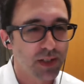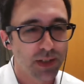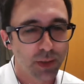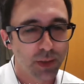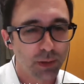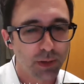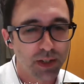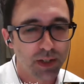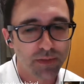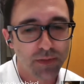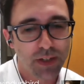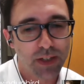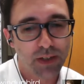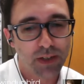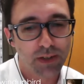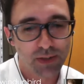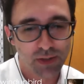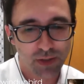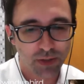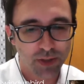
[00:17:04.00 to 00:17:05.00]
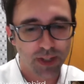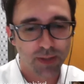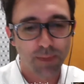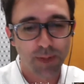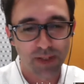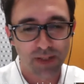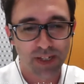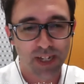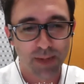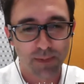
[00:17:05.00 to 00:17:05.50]
authority figures. Okay, but
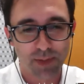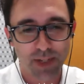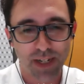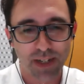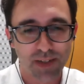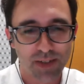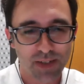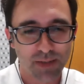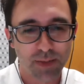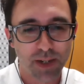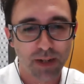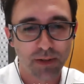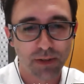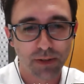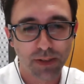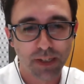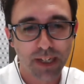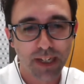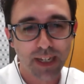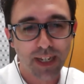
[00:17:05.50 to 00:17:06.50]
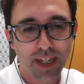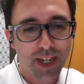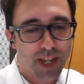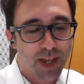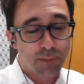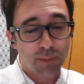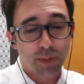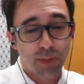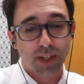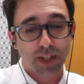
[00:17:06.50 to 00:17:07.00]
Snapchat is somehow okay.
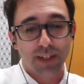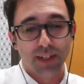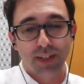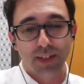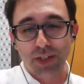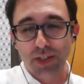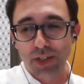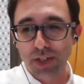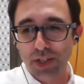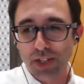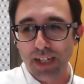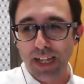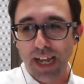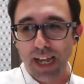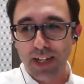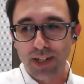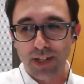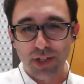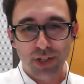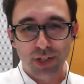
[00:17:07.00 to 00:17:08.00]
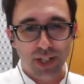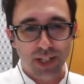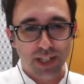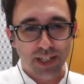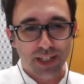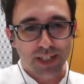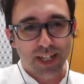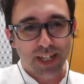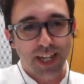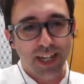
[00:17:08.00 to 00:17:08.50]
But in addition to that, she
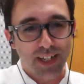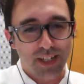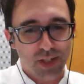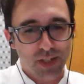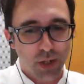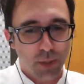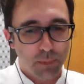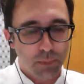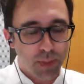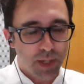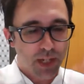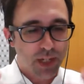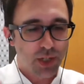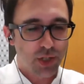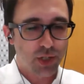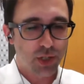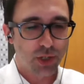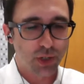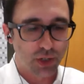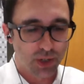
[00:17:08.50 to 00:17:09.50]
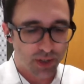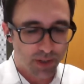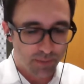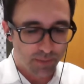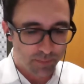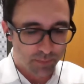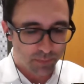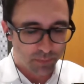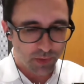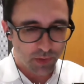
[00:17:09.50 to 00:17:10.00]
takes her picture,
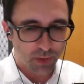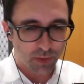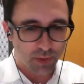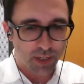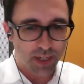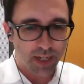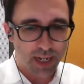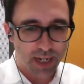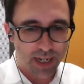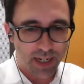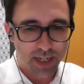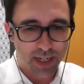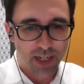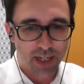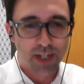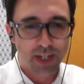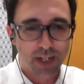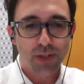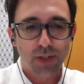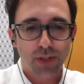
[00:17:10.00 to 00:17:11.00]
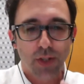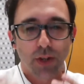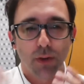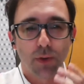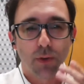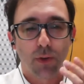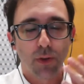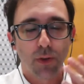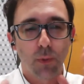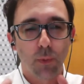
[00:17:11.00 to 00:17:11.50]
okay,
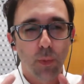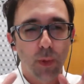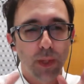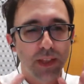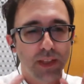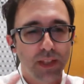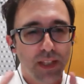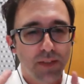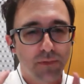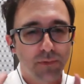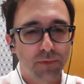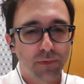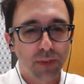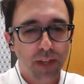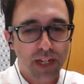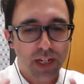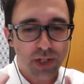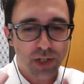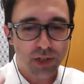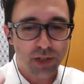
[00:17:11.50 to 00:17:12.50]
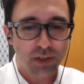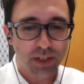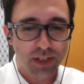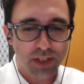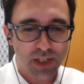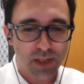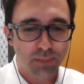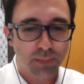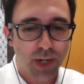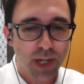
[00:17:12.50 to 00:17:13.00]
so with the facial
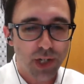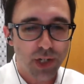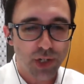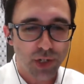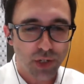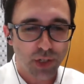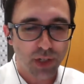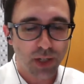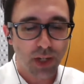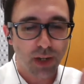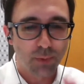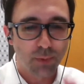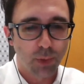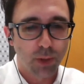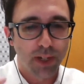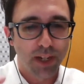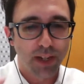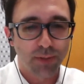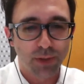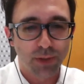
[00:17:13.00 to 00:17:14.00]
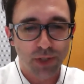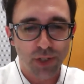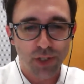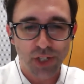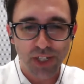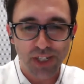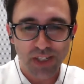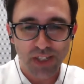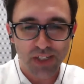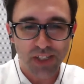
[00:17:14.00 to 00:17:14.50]
expression of whatever
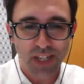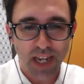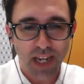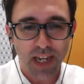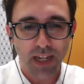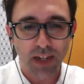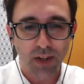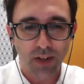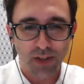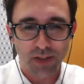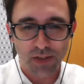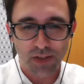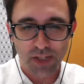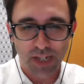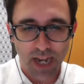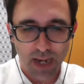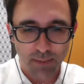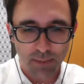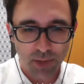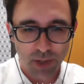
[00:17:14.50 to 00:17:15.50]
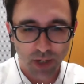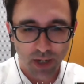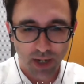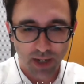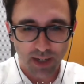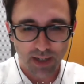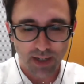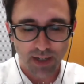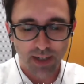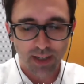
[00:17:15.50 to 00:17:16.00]
she's saying on Snapchat.
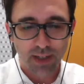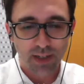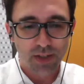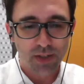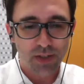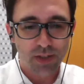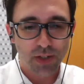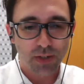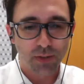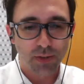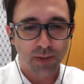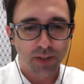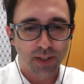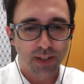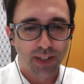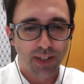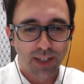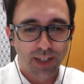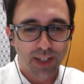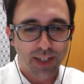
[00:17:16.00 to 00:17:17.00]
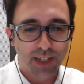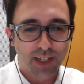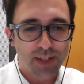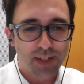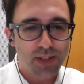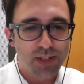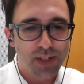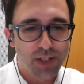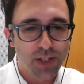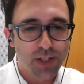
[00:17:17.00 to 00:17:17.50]
So
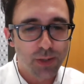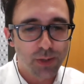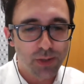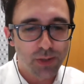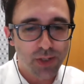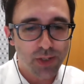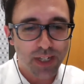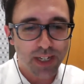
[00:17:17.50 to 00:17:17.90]
it's used